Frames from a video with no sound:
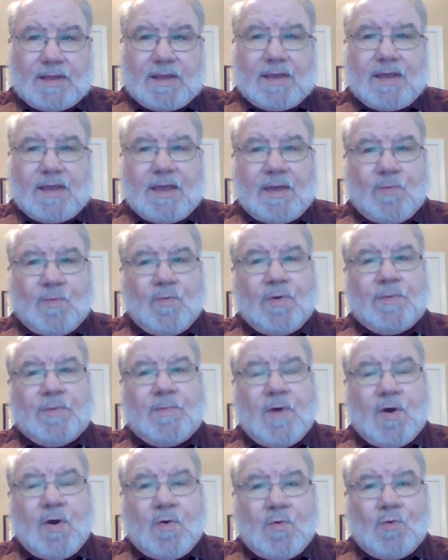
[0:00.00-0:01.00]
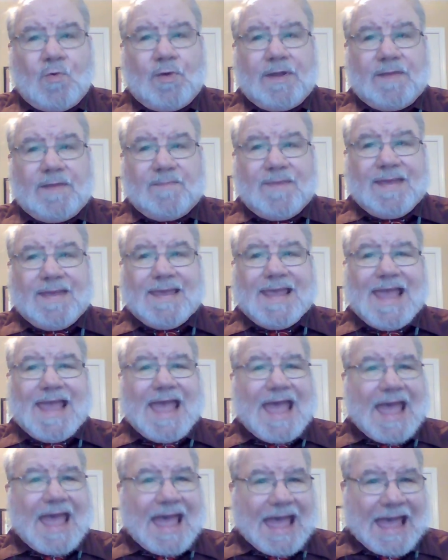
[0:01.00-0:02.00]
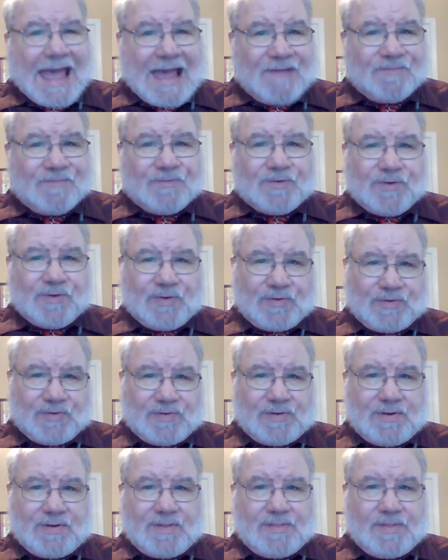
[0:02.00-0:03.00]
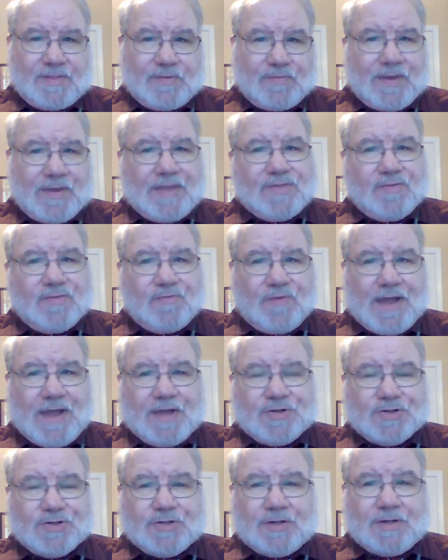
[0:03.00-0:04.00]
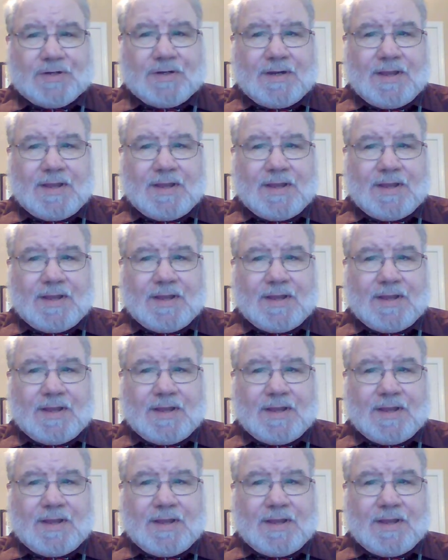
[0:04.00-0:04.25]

It would only be after the resurrection